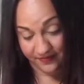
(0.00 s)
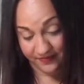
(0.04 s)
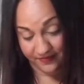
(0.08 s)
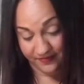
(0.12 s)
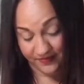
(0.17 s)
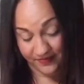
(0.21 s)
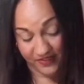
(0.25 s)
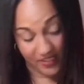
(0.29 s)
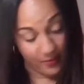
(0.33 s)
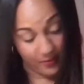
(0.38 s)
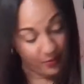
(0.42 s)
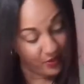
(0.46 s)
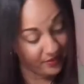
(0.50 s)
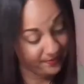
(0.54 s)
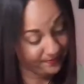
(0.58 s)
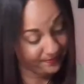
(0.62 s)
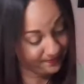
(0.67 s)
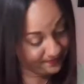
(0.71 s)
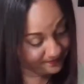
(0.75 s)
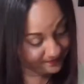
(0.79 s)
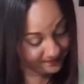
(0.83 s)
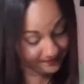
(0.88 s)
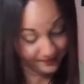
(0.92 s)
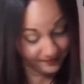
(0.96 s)
Someone.
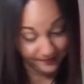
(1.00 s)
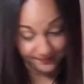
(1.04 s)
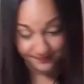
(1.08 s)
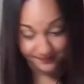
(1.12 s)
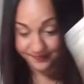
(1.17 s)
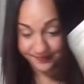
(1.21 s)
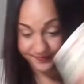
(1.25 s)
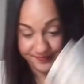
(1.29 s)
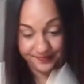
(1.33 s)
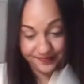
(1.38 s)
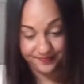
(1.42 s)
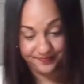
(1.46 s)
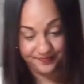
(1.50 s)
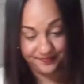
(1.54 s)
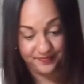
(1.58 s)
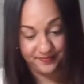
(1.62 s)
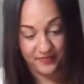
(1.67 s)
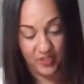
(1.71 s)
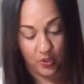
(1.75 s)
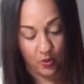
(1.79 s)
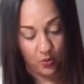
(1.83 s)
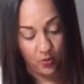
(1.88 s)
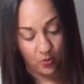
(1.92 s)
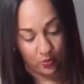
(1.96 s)
Ooh.
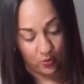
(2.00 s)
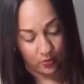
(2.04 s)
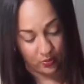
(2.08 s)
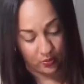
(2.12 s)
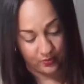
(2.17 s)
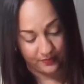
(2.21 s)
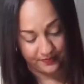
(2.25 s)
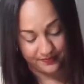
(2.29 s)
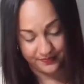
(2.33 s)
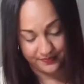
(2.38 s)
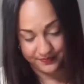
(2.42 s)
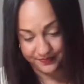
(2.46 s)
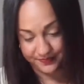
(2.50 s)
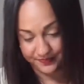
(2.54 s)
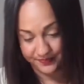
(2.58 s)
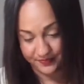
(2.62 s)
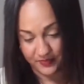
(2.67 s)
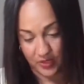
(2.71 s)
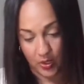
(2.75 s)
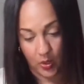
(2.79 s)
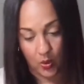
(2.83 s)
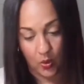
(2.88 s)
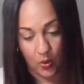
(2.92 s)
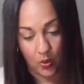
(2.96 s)
Ooh.
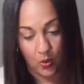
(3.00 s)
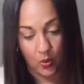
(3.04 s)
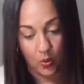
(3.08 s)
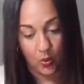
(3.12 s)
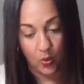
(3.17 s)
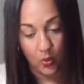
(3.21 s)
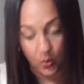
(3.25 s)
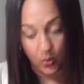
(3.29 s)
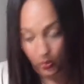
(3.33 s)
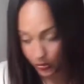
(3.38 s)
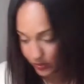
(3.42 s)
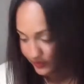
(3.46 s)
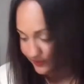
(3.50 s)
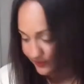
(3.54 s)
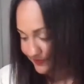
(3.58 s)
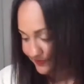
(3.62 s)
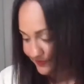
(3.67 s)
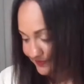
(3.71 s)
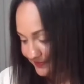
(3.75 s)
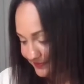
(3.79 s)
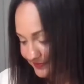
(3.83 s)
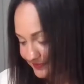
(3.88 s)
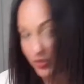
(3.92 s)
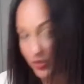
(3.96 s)

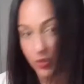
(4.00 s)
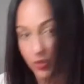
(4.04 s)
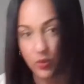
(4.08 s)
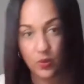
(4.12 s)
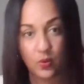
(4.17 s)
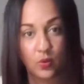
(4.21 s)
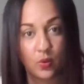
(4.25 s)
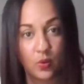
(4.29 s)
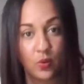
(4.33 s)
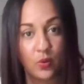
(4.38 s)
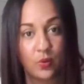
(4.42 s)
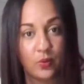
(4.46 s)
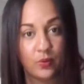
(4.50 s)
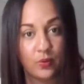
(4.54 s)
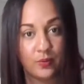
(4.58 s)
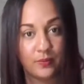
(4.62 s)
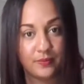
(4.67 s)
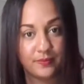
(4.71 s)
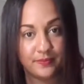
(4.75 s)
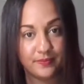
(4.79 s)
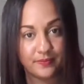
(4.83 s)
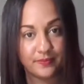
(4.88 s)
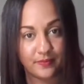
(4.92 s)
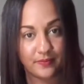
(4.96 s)
Ooh.
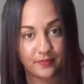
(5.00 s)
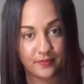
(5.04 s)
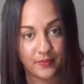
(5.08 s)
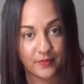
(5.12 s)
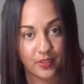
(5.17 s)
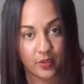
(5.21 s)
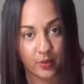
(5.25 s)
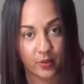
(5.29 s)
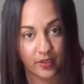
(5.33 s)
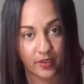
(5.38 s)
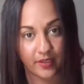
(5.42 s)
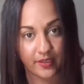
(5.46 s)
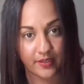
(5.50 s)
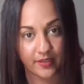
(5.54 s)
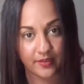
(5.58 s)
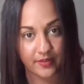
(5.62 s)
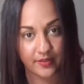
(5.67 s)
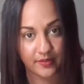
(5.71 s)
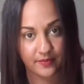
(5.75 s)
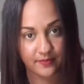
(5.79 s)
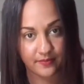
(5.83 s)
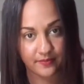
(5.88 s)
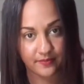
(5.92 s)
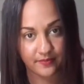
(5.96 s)
Aquarius.
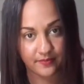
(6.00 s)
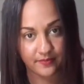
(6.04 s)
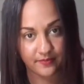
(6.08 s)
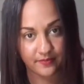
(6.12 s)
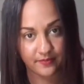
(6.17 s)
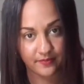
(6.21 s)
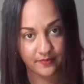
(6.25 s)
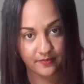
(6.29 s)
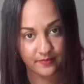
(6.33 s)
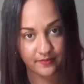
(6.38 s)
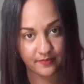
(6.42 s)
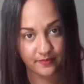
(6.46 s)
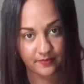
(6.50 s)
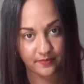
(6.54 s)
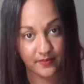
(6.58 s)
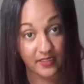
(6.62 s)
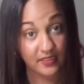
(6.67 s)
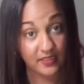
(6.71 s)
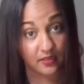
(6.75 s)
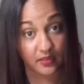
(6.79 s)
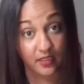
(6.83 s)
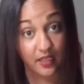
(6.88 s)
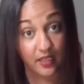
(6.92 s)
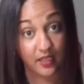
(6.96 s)
That's
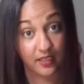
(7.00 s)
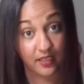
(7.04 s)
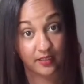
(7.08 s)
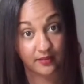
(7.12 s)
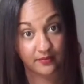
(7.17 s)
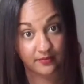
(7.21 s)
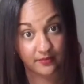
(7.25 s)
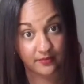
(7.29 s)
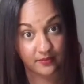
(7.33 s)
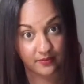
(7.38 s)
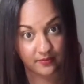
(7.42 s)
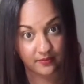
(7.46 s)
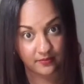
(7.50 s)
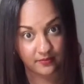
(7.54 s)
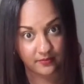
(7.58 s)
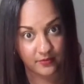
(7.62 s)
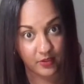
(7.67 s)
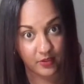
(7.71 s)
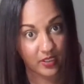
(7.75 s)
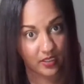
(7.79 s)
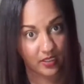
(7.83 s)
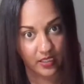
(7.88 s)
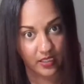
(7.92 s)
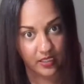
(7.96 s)
a lot.
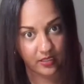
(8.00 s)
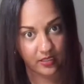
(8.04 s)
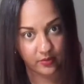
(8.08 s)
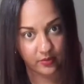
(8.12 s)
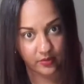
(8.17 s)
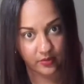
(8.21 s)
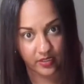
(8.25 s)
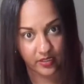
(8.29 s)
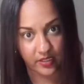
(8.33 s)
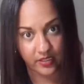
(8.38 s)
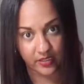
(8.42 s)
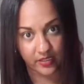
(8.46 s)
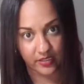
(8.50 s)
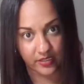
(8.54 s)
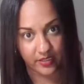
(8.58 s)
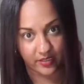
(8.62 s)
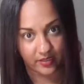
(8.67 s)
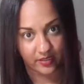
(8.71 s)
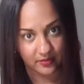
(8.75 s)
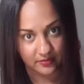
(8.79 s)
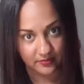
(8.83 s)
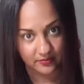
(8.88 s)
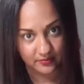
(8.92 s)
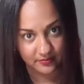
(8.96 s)
You got a lot going on
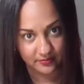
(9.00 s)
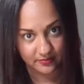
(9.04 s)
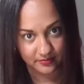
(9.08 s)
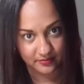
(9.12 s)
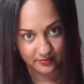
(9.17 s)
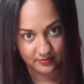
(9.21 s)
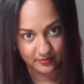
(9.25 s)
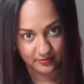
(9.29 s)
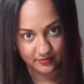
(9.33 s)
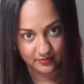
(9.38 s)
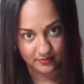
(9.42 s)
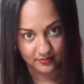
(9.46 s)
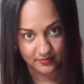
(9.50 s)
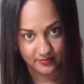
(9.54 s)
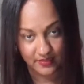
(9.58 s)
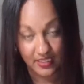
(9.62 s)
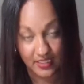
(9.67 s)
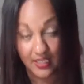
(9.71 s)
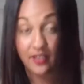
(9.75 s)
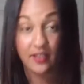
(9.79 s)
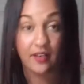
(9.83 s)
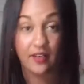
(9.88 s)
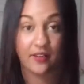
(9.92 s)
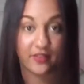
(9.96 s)
here.
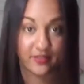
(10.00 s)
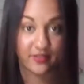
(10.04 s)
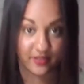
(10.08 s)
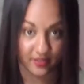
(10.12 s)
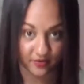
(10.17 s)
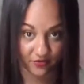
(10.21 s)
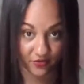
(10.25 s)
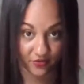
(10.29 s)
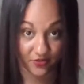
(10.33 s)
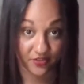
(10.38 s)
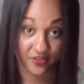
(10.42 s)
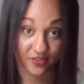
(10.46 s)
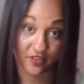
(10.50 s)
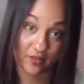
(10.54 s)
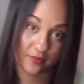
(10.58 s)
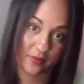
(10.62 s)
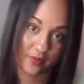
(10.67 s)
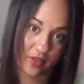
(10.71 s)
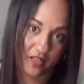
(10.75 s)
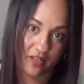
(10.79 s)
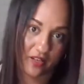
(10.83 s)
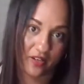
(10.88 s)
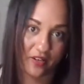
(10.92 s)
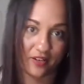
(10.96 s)
Now, this is for some,
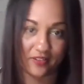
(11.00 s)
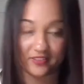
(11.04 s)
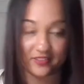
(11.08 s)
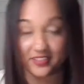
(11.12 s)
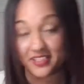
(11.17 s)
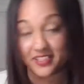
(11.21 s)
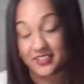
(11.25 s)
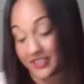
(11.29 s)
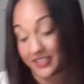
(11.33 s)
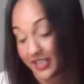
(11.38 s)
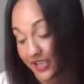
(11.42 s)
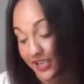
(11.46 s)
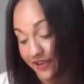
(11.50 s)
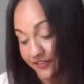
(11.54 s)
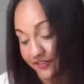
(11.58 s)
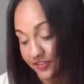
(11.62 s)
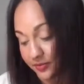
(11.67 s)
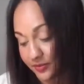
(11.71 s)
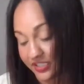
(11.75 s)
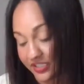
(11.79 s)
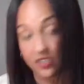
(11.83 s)
not all. It doesn't have to be.